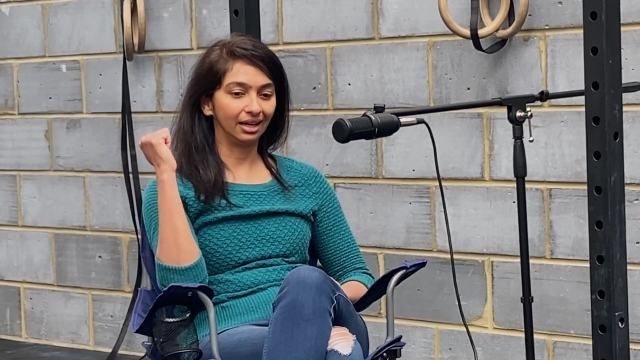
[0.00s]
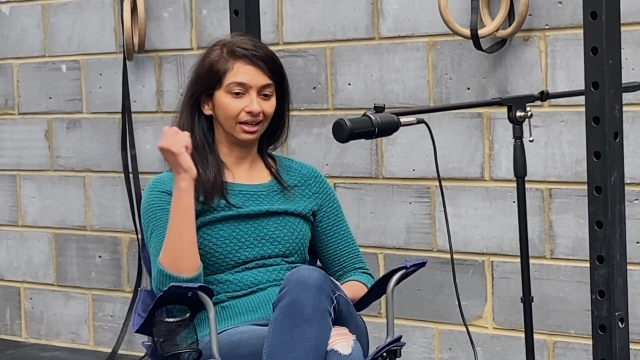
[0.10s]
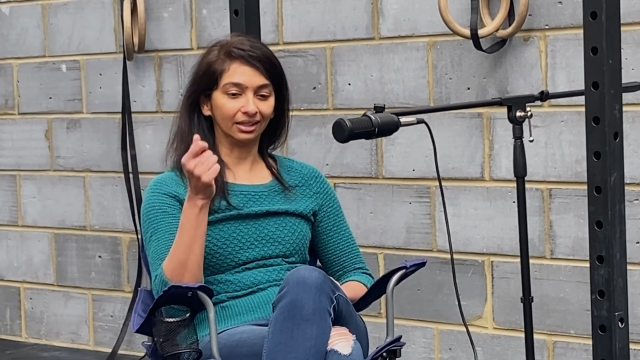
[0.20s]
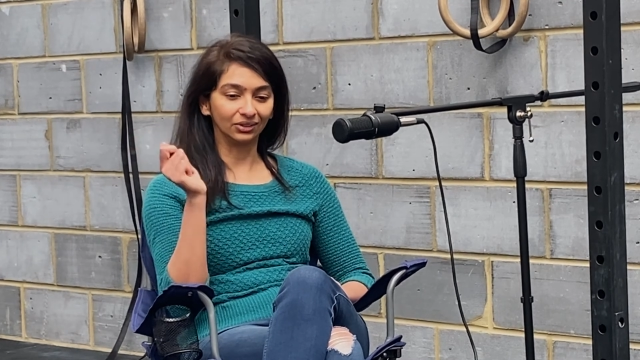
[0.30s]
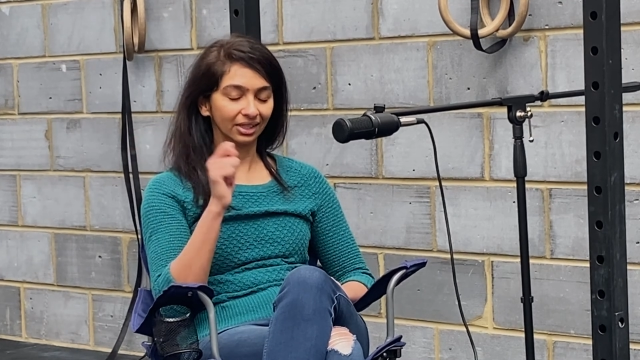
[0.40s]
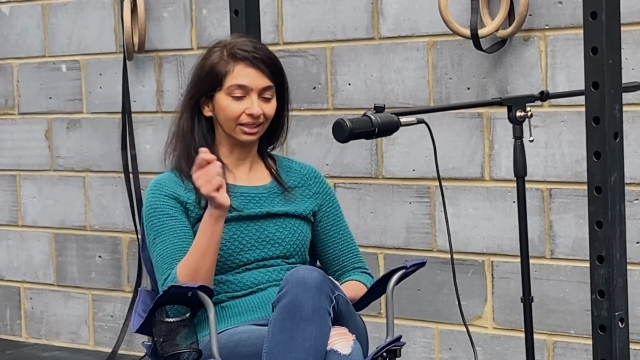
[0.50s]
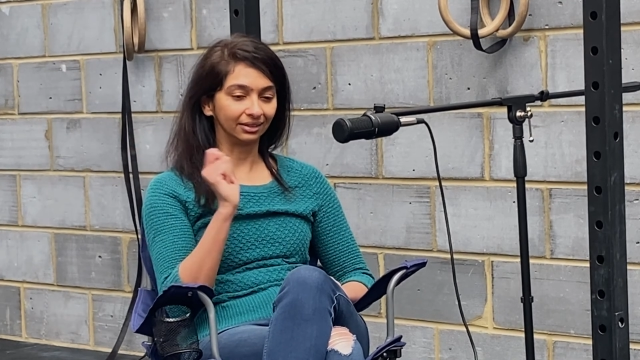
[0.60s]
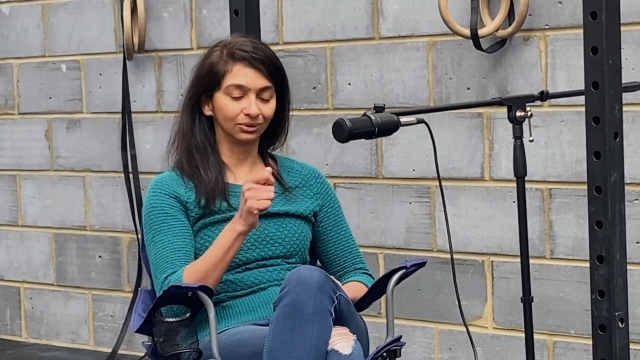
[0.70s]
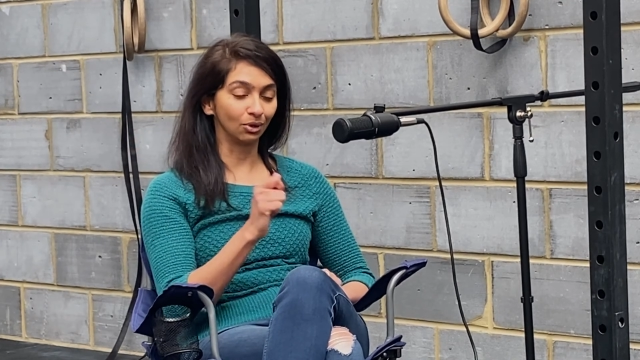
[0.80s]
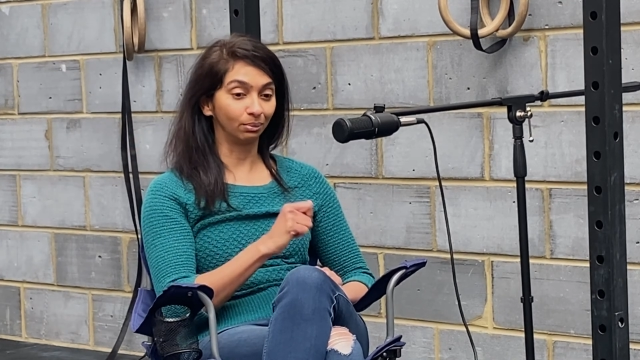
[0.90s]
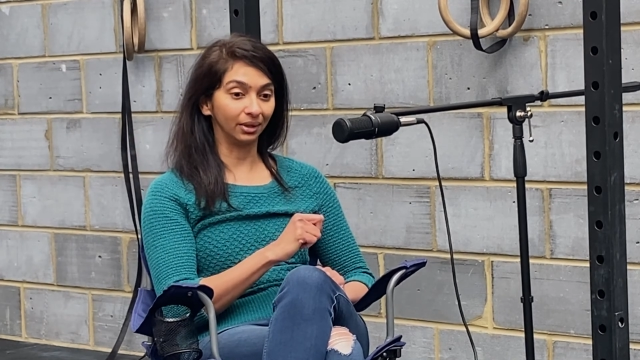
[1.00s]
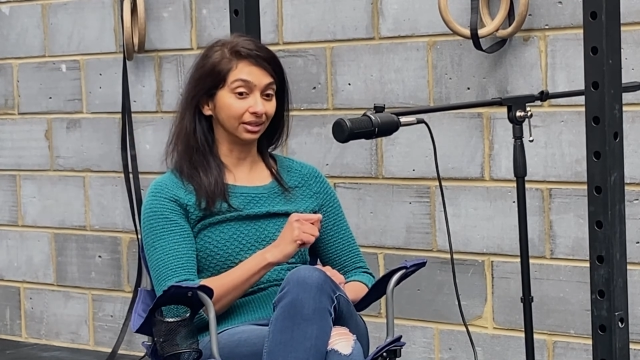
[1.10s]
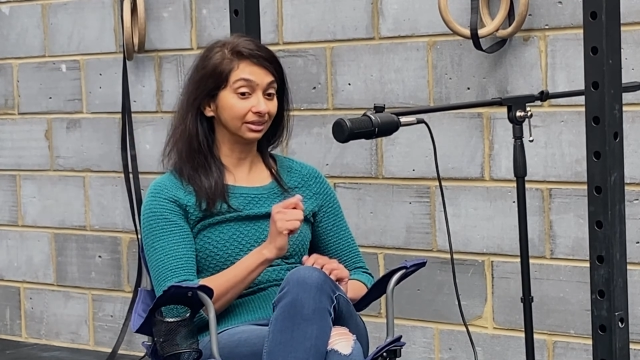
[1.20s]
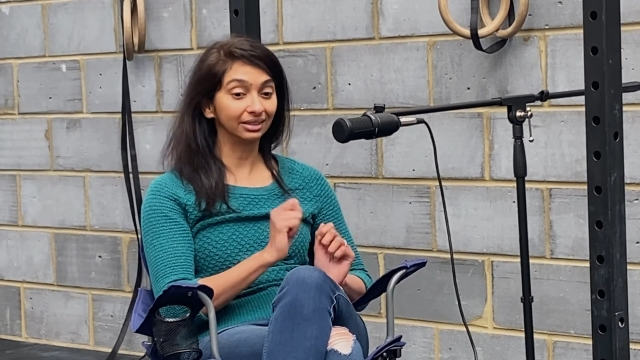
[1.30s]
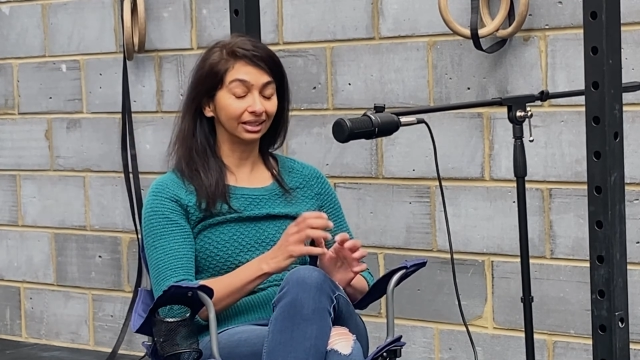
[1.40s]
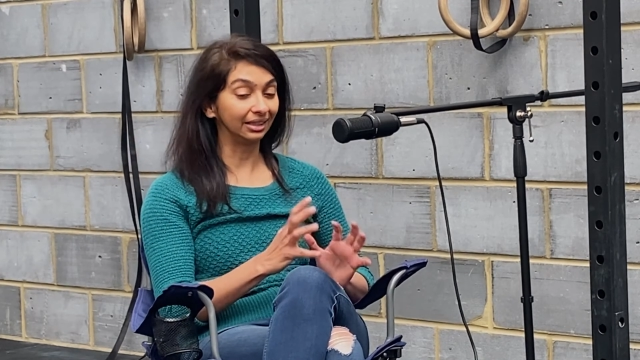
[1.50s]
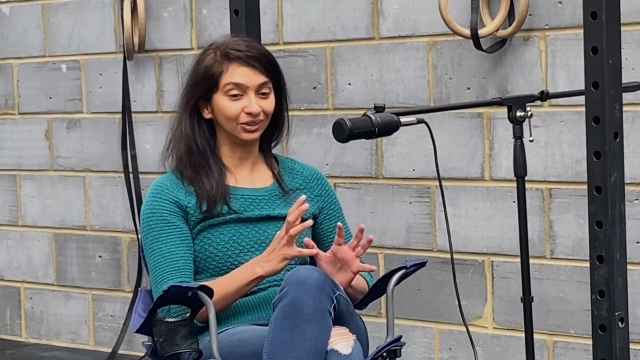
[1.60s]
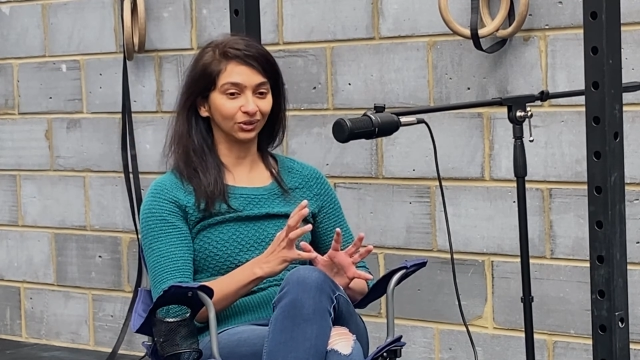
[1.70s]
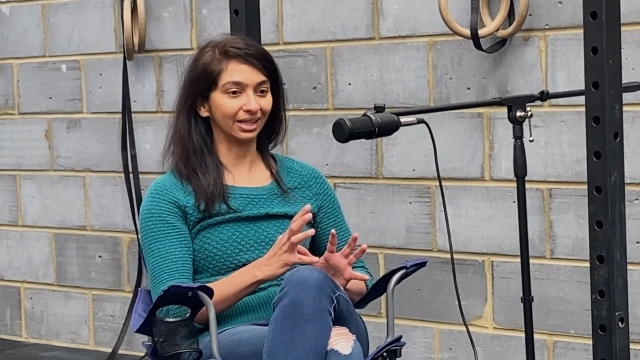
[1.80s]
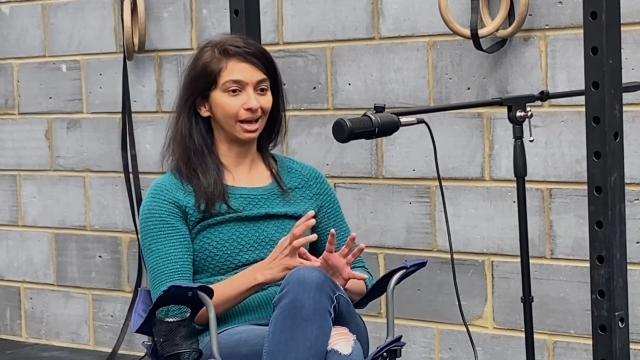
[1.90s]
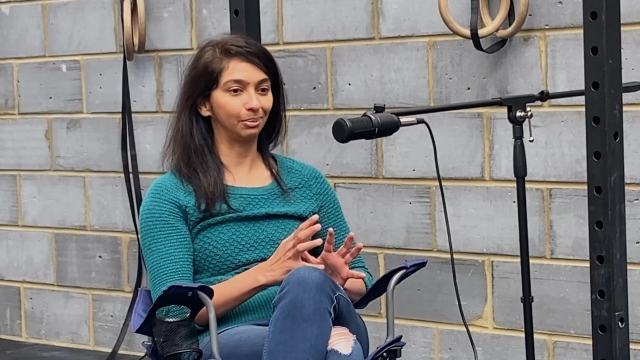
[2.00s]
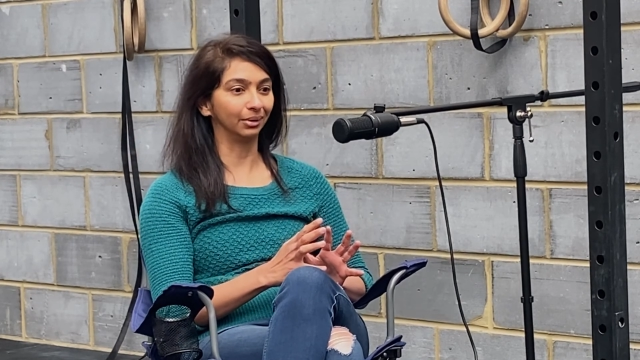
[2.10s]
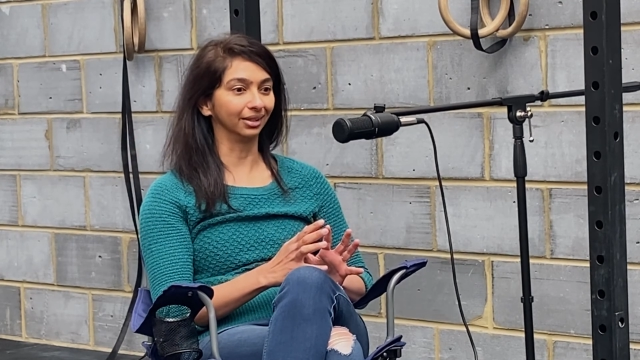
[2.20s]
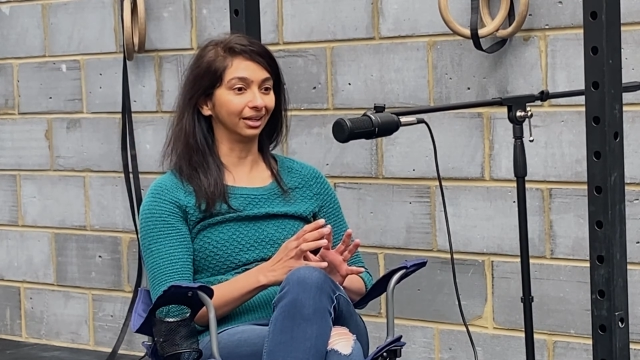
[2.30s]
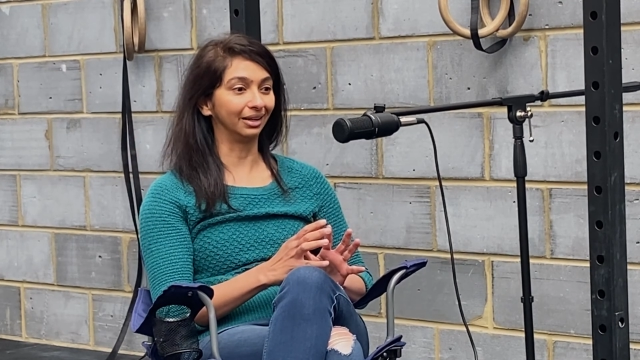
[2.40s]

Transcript: and I just had this rope and it suddenly just happened.